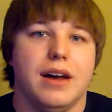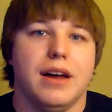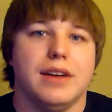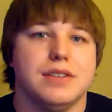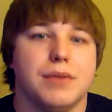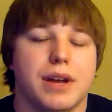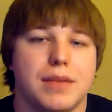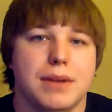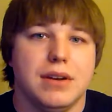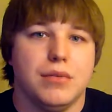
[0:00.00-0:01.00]
as a
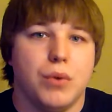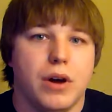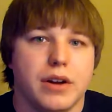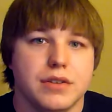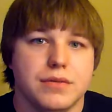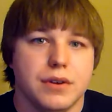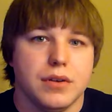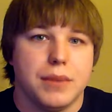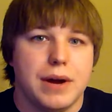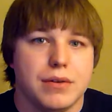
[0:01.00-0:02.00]
recommended wattage
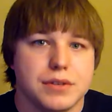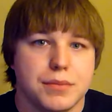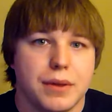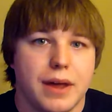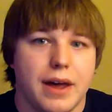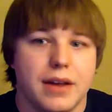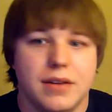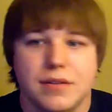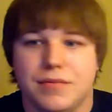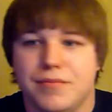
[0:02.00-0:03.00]
for your power
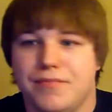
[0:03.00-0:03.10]
supply.